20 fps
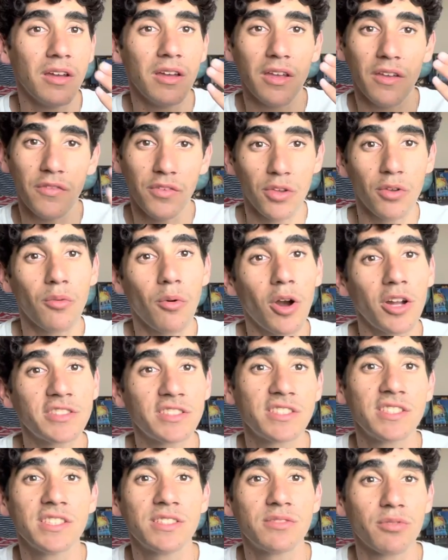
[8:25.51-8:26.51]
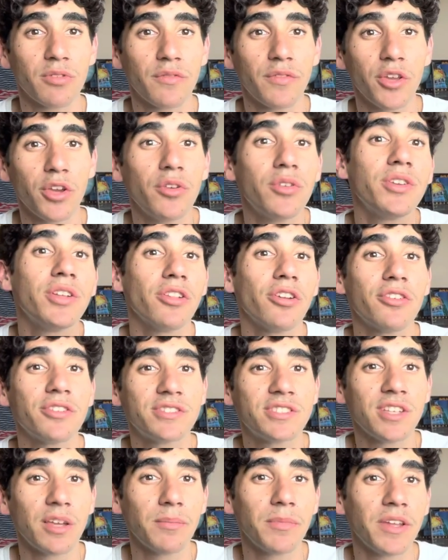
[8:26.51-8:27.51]
If you watch this review and you learn
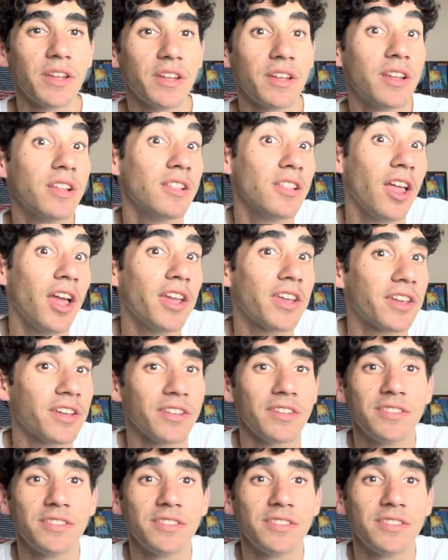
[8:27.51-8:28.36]
something, like it,